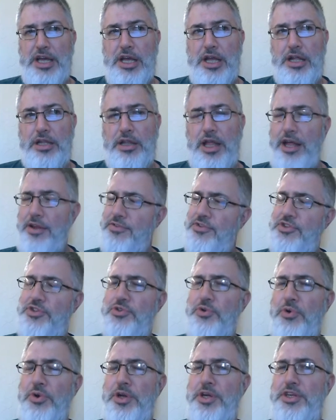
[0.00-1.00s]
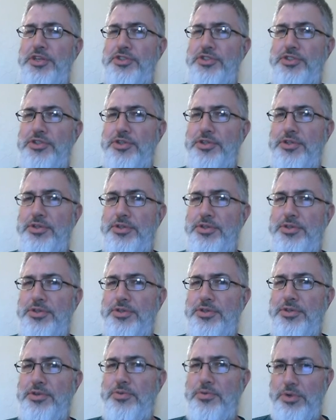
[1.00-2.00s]
a lot of stories
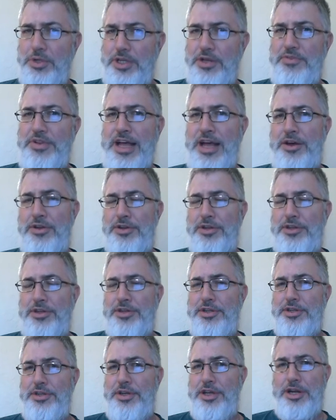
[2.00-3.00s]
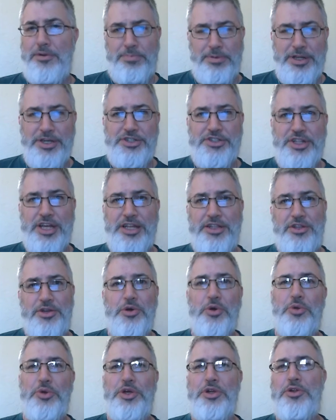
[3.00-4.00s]
were lived out in a place like the
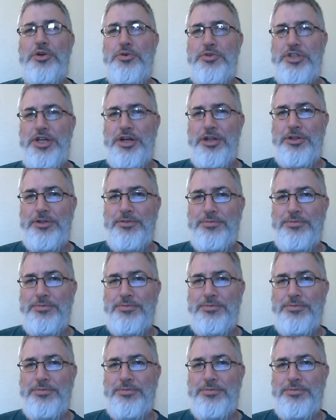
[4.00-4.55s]
Gold Hill Hotel.